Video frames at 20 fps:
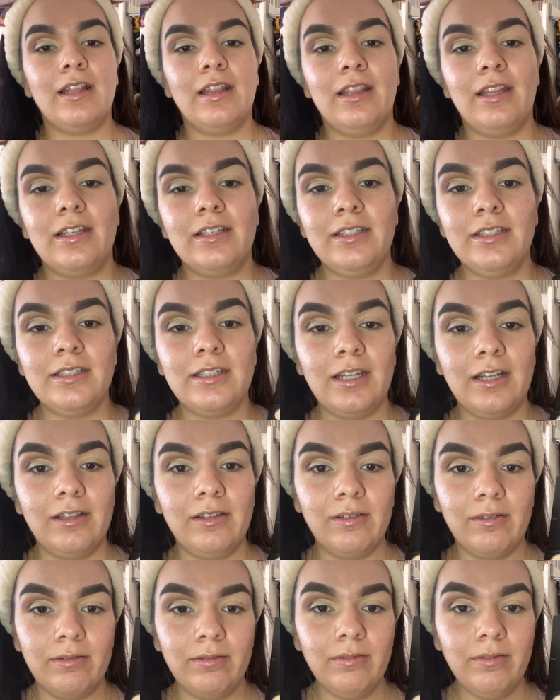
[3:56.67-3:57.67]
this
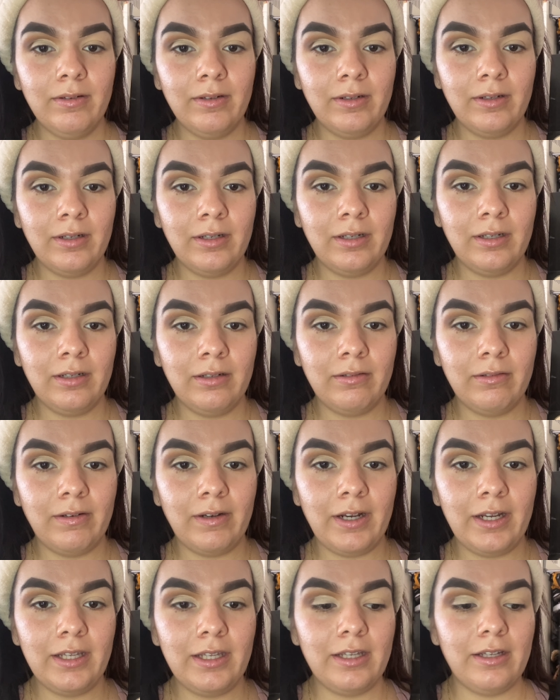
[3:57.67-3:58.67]
yellow
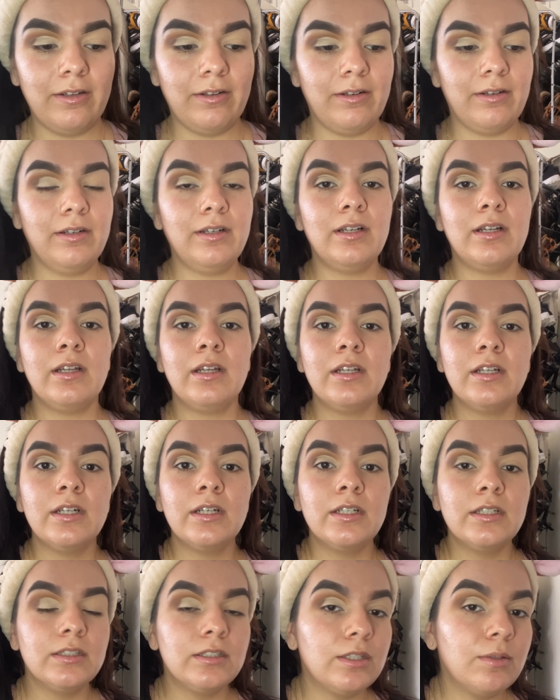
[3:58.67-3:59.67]
right here to